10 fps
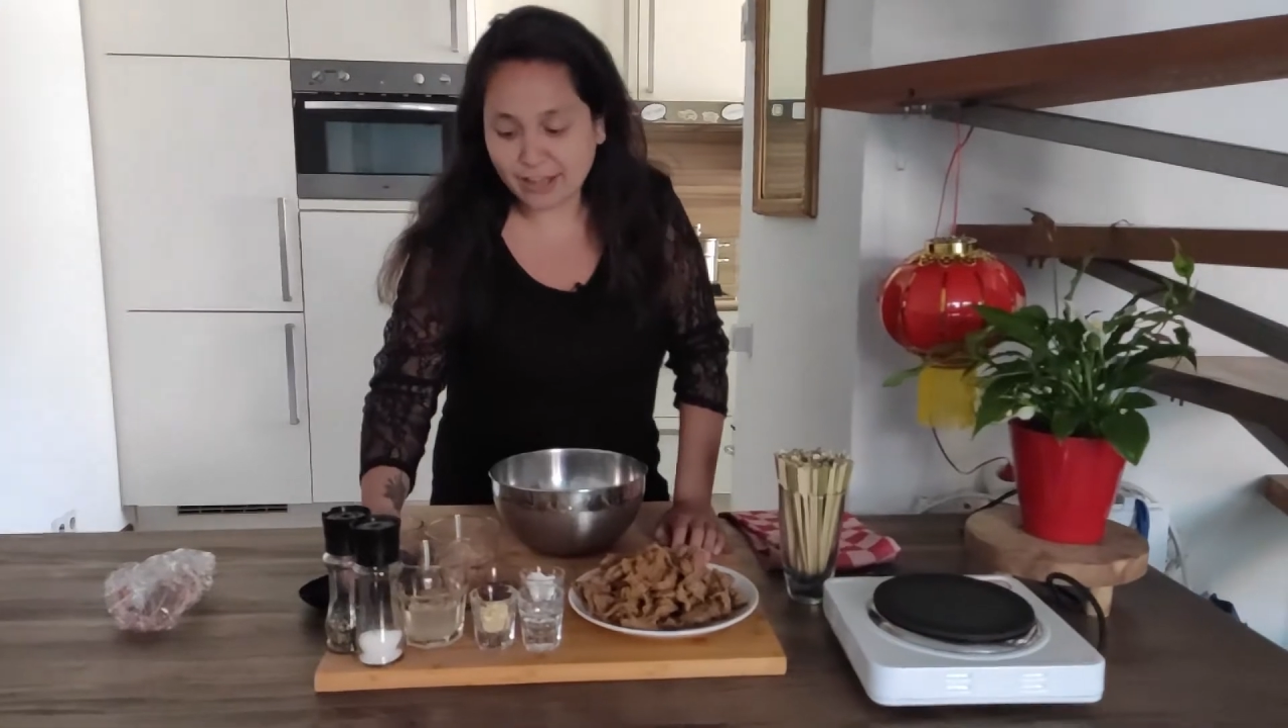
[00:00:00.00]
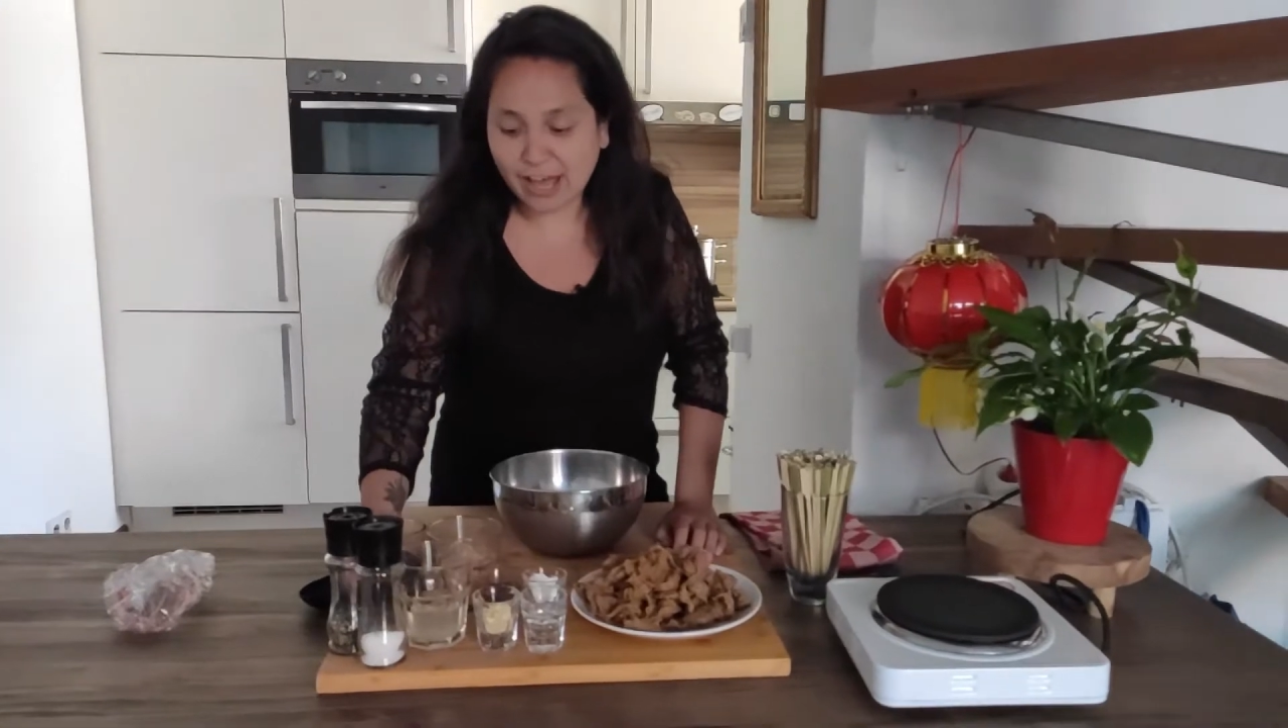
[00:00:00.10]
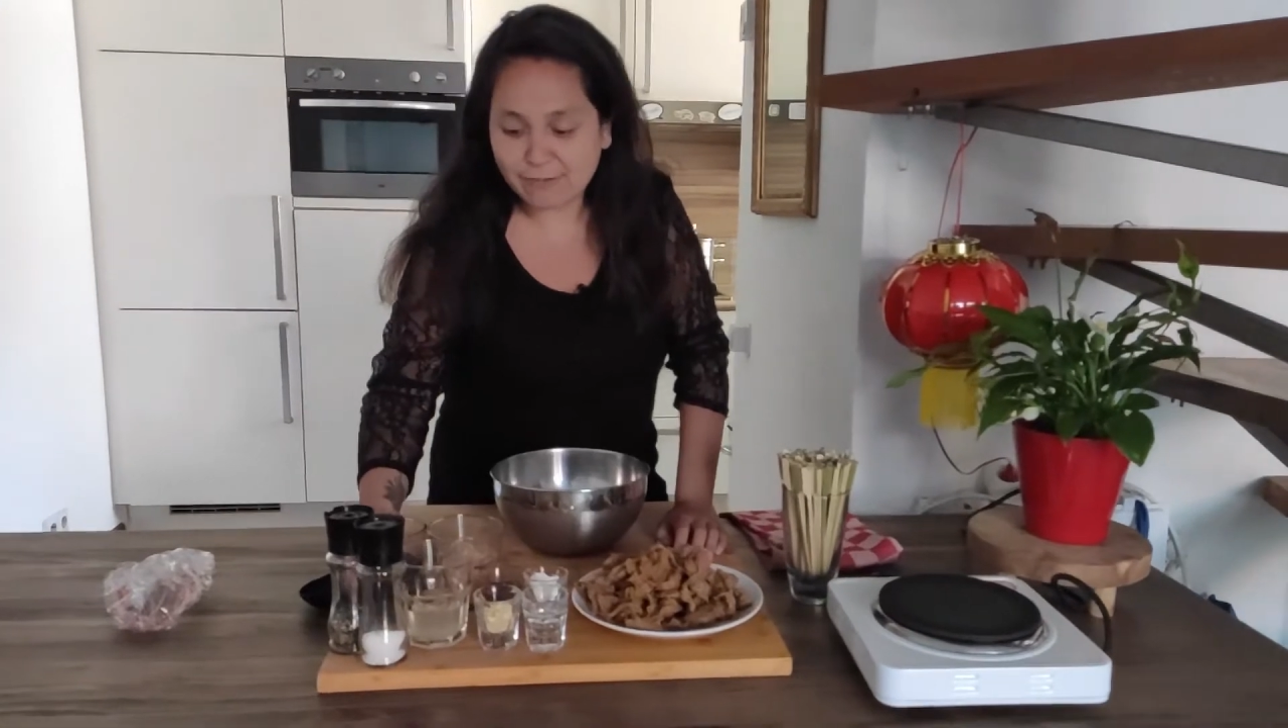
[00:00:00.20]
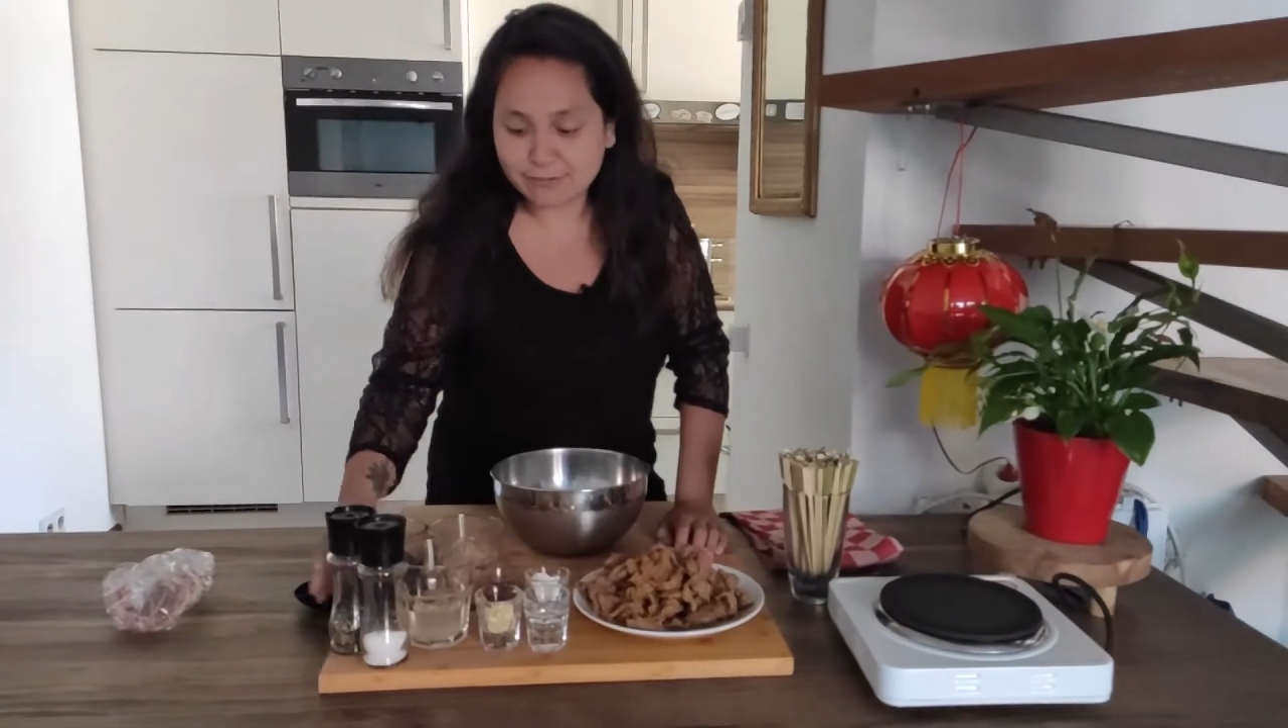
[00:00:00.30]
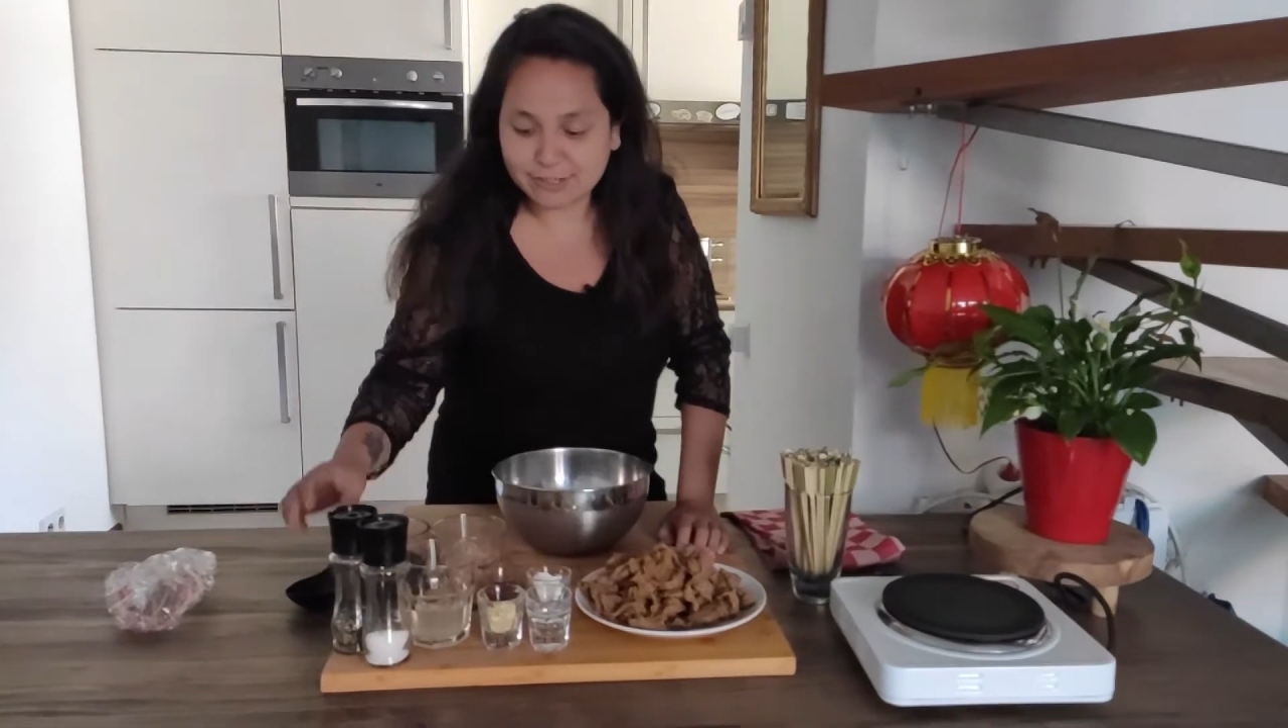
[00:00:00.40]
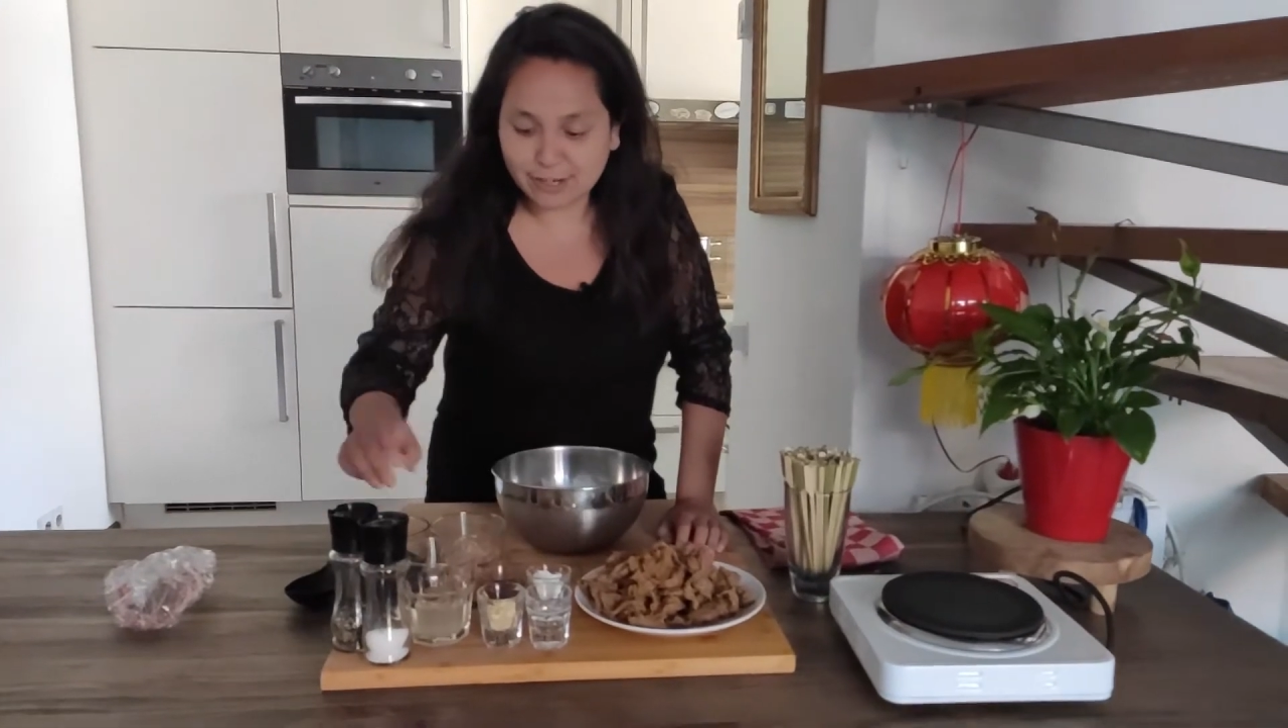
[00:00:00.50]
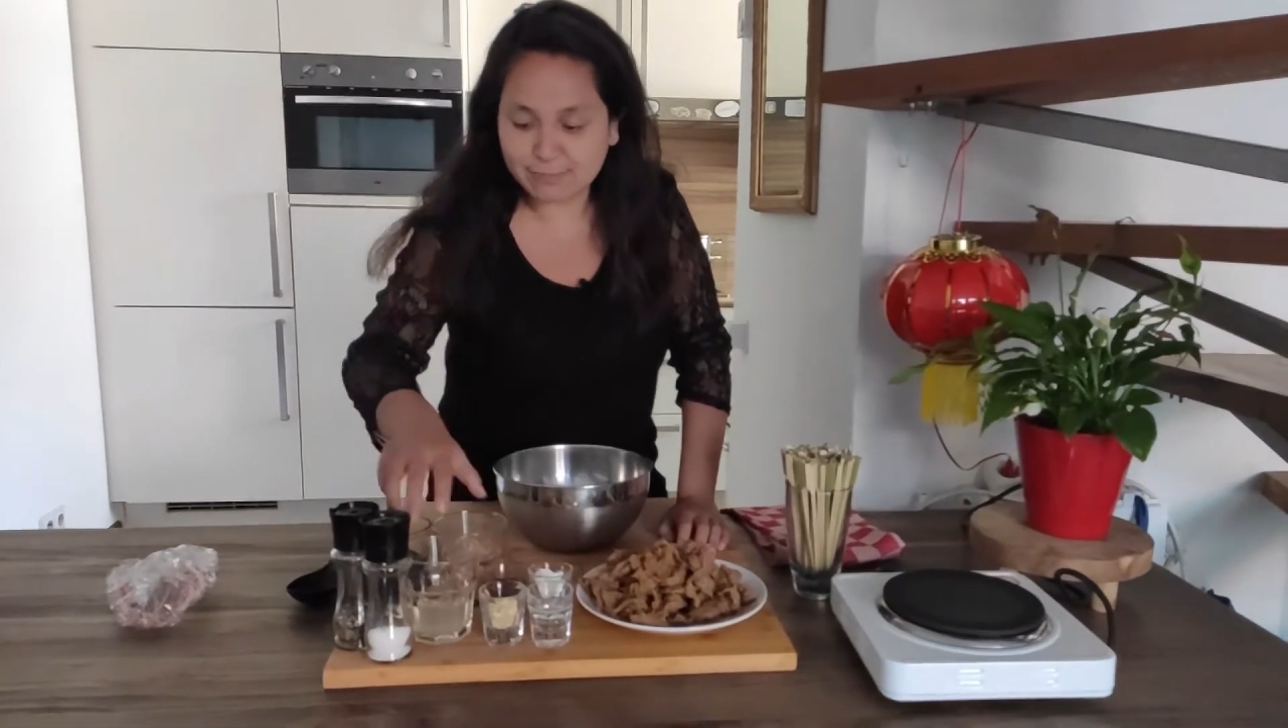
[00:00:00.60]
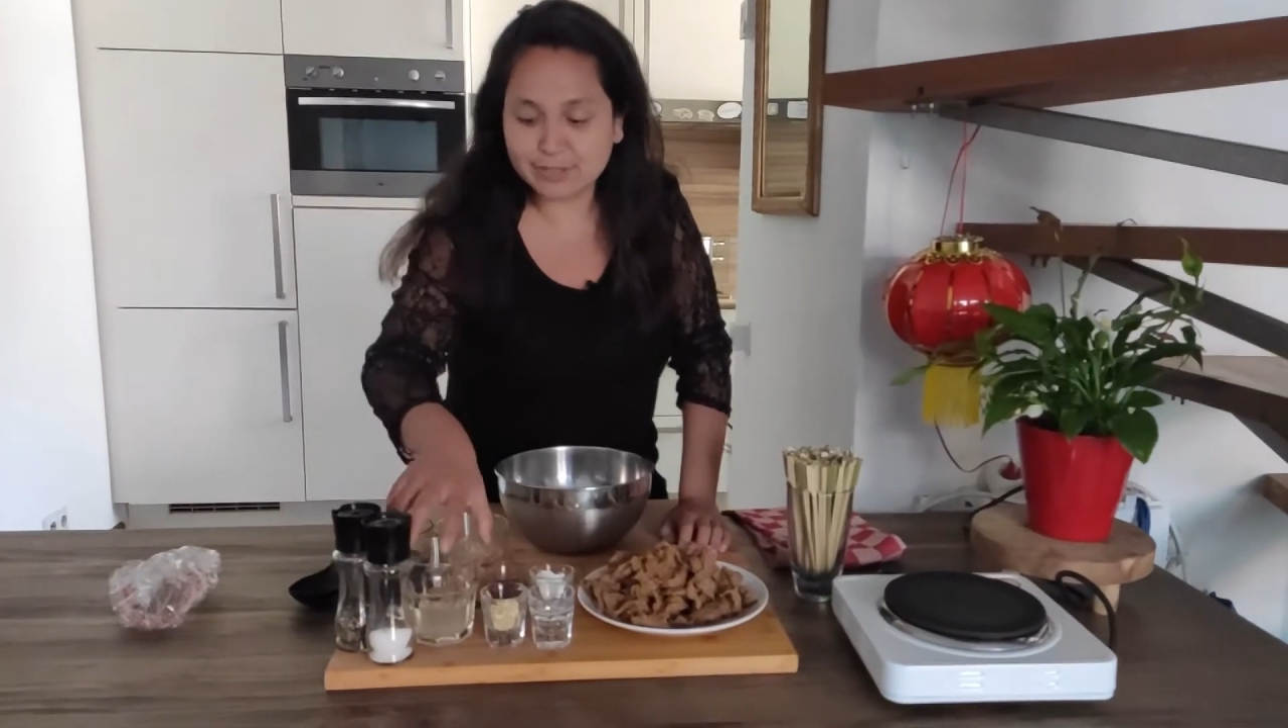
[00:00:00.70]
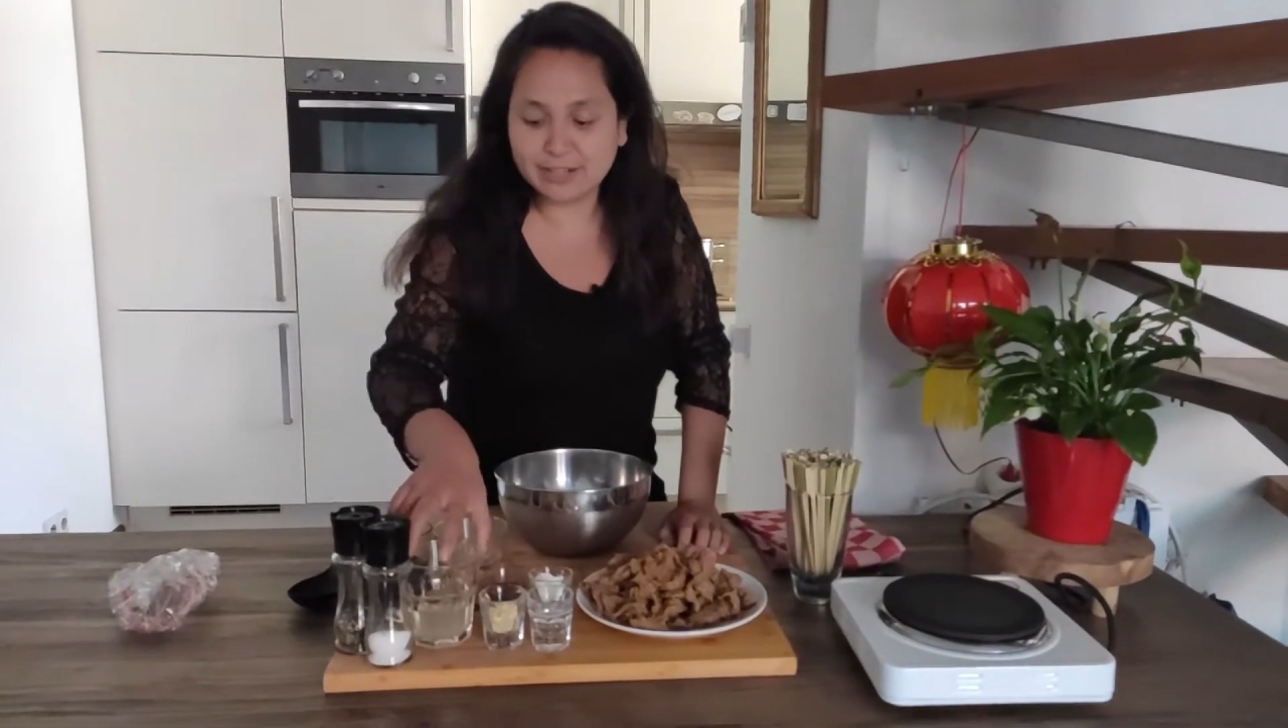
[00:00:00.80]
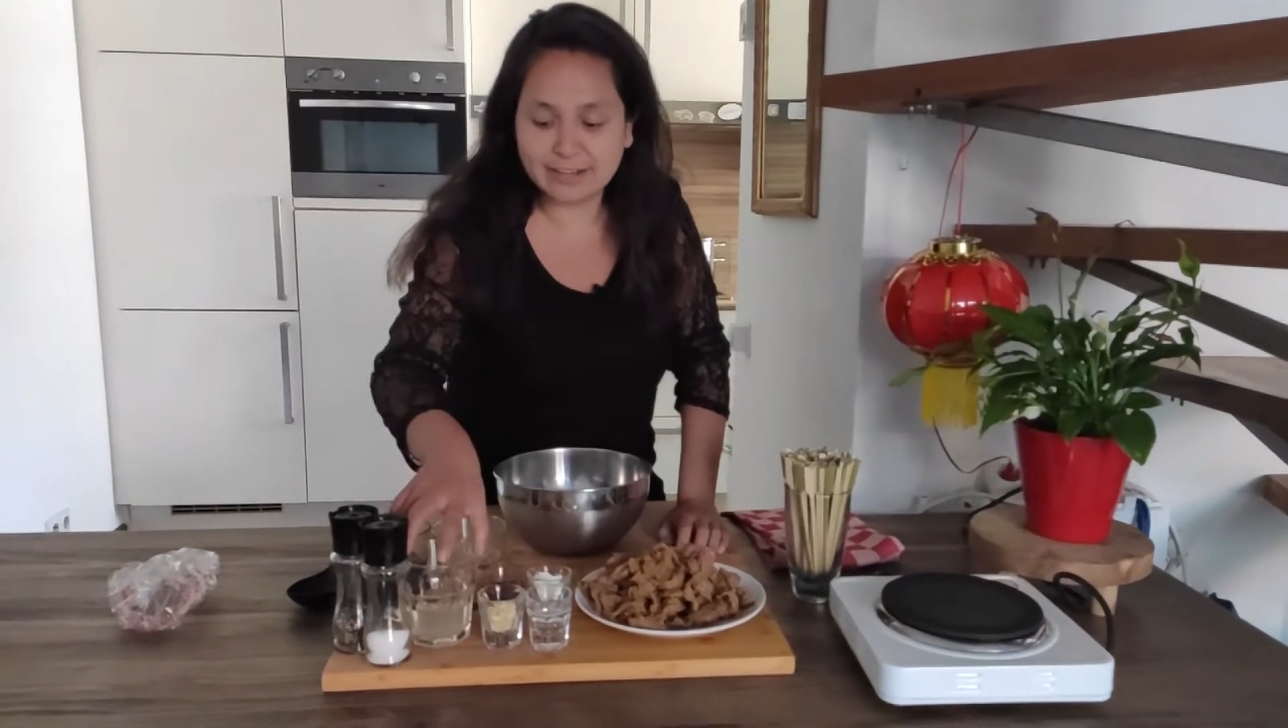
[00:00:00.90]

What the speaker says: half a cup